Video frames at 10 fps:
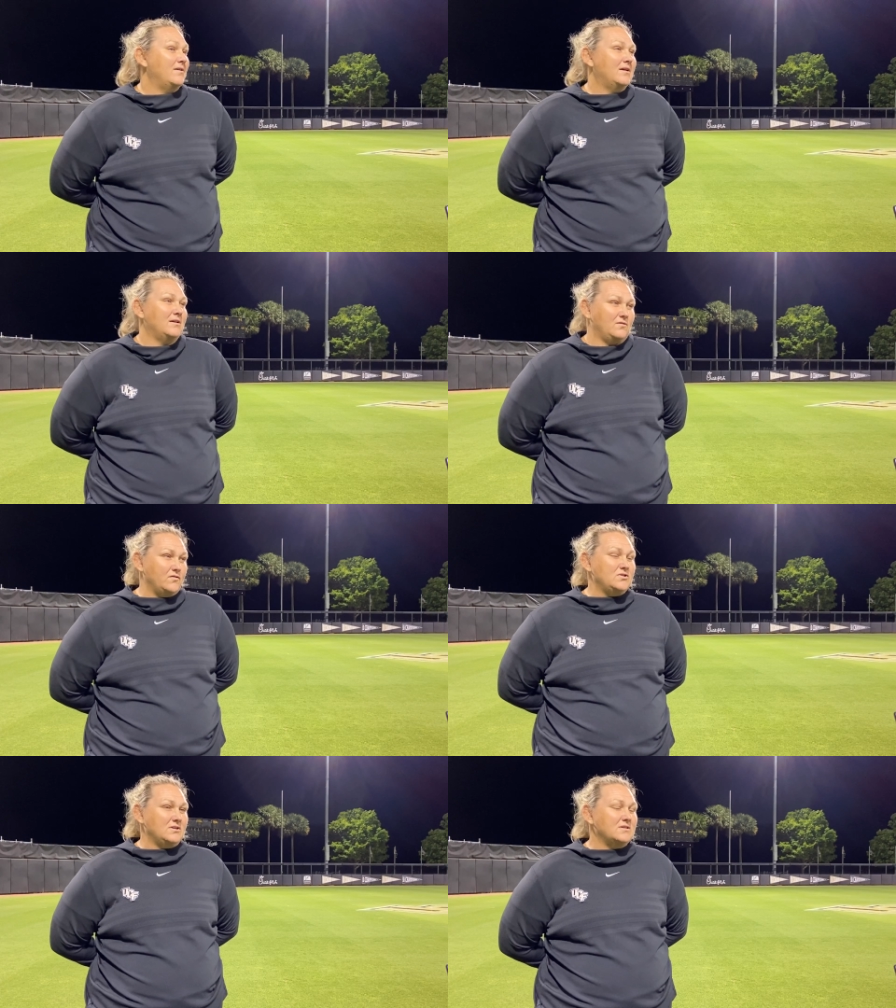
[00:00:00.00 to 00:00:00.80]
because
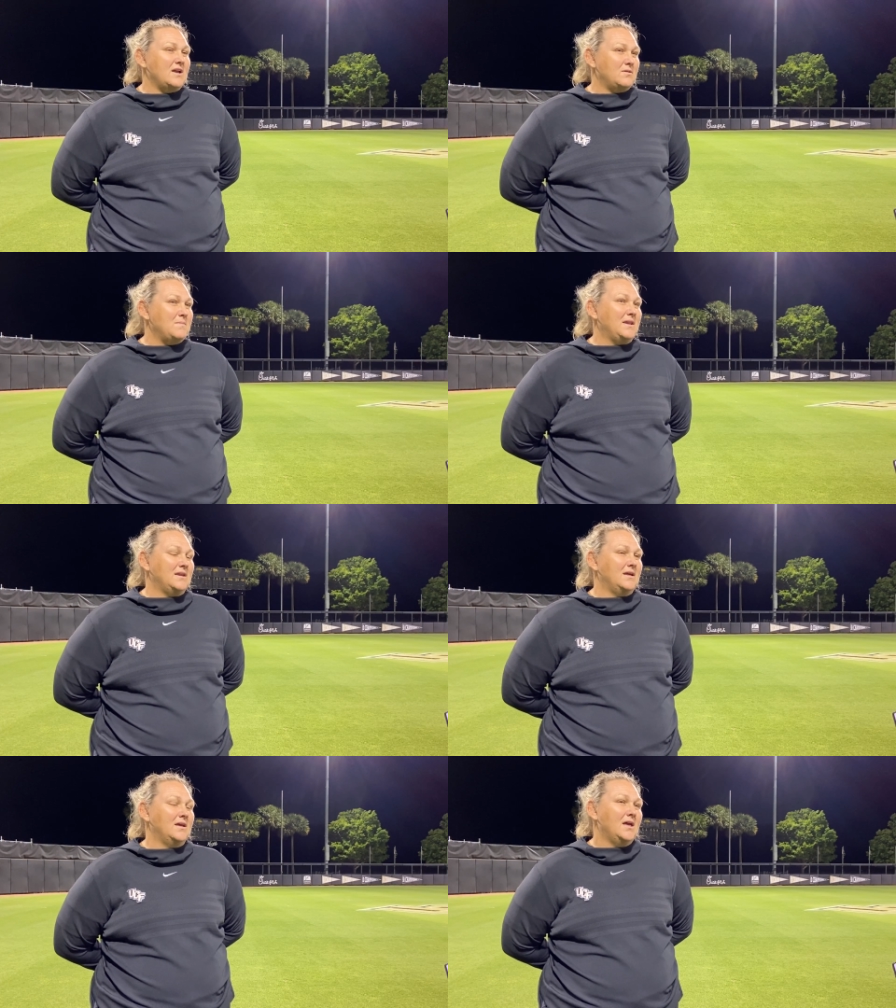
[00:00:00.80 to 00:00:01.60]
Virginia Tech made it
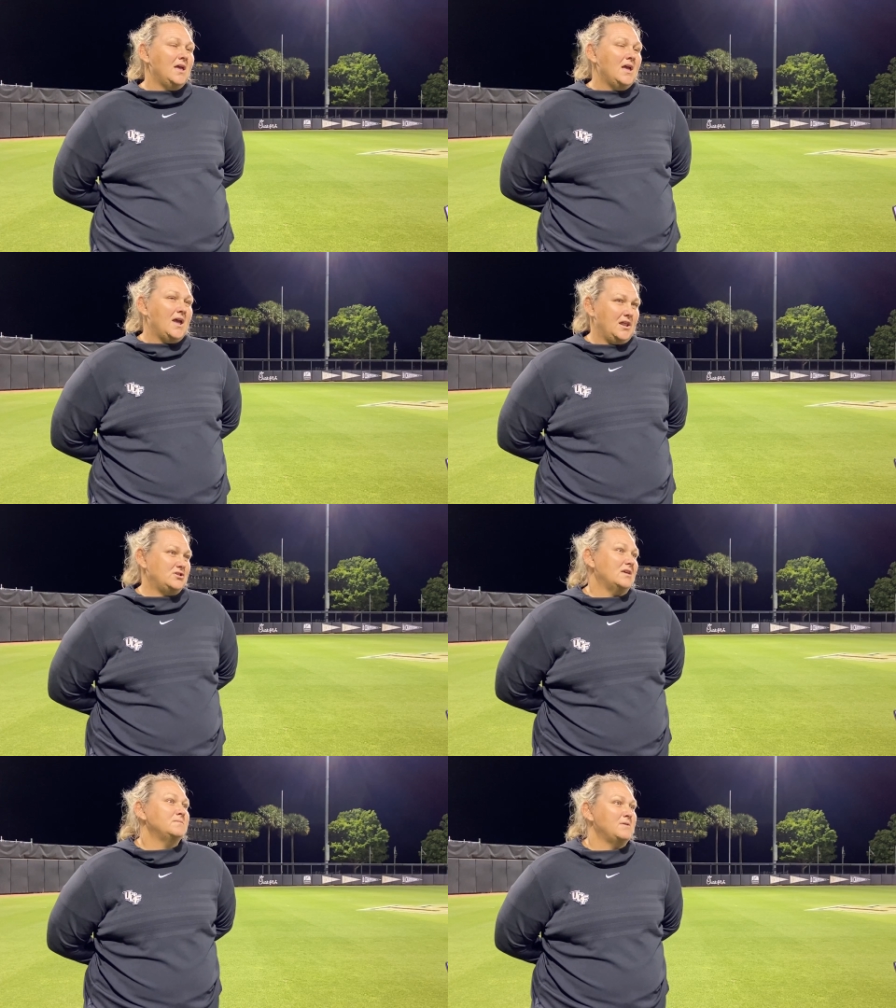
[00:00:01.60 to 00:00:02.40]
a, an
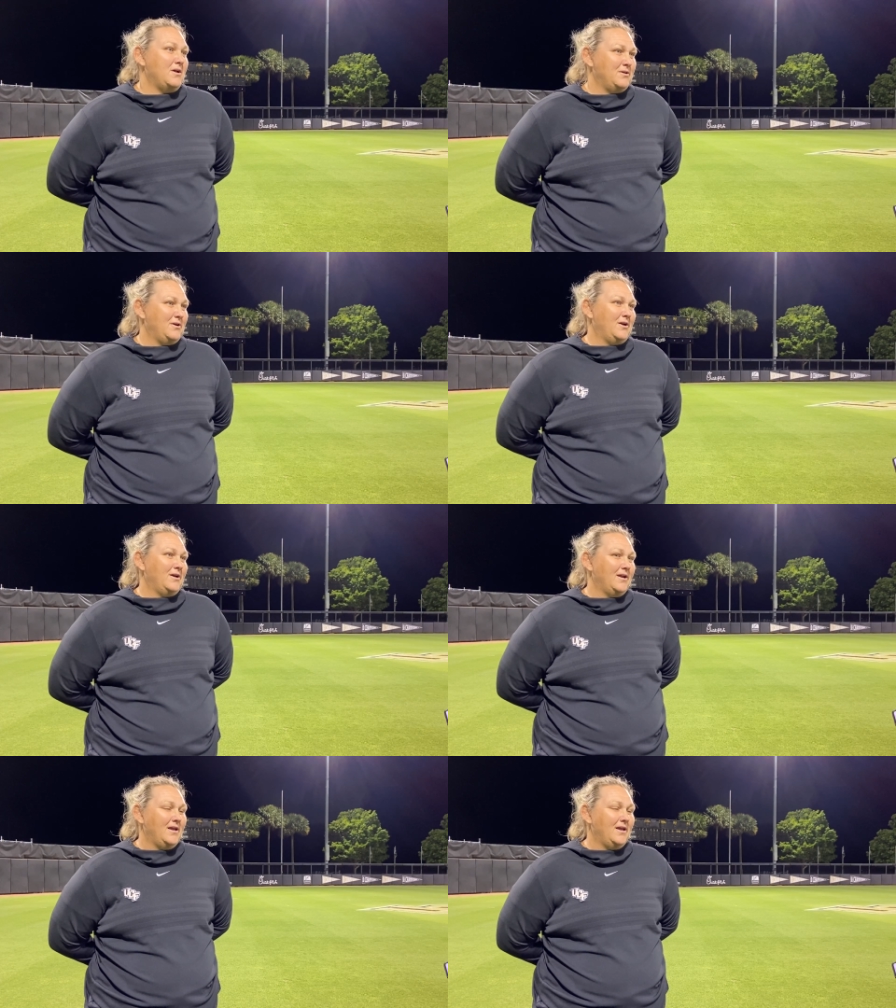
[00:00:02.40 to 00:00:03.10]
adjustment on her